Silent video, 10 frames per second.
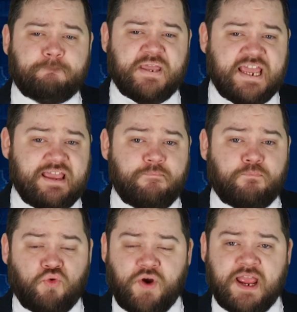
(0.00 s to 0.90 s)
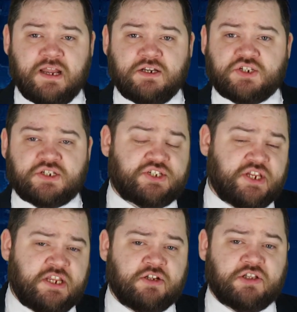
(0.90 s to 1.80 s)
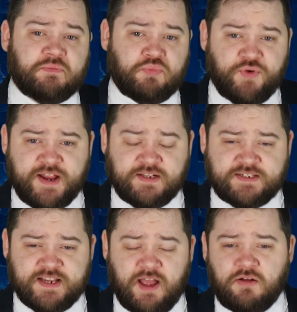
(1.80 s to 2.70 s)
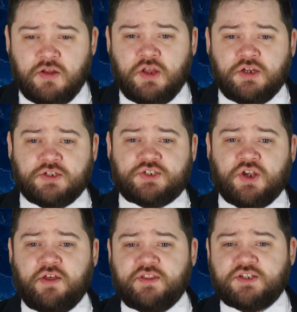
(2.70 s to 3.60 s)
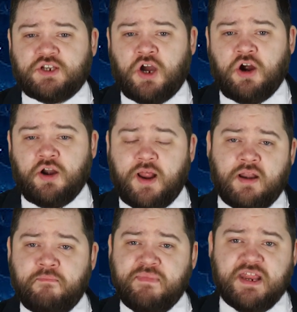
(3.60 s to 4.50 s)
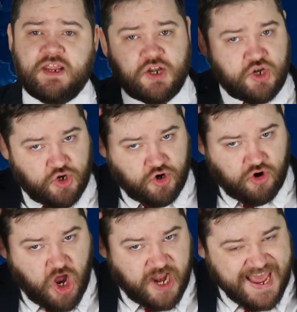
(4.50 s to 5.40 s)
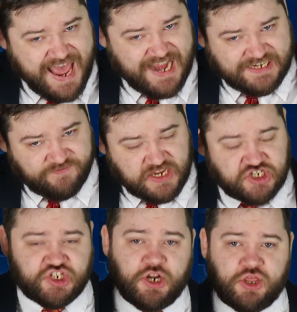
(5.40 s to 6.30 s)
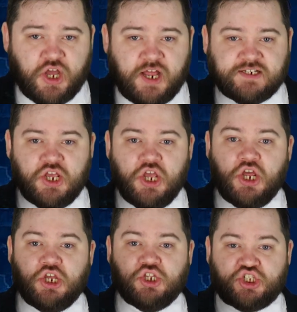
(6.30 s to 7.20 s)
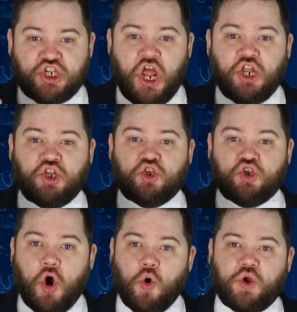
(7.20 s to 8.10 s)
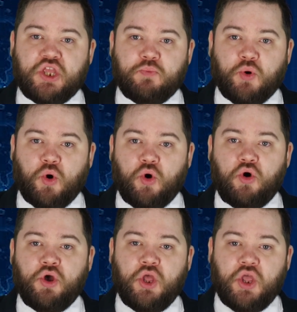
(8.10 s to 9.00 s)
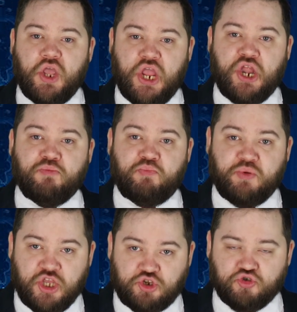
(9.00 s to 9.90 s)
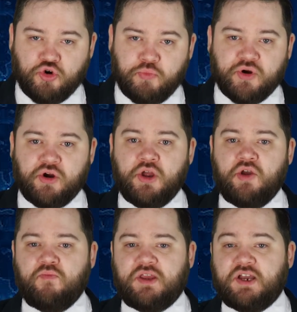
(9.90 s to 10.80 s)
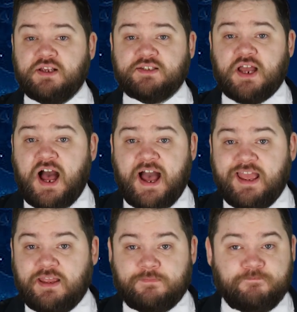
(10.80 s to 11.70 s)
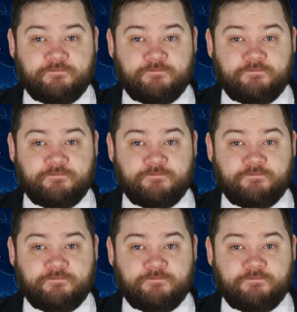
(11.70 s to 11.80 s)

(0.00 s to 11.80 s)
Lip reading: pea-brained singular brain cell saw this card and immediate neuron activation thought, send Gokipole in B-Trooper, because I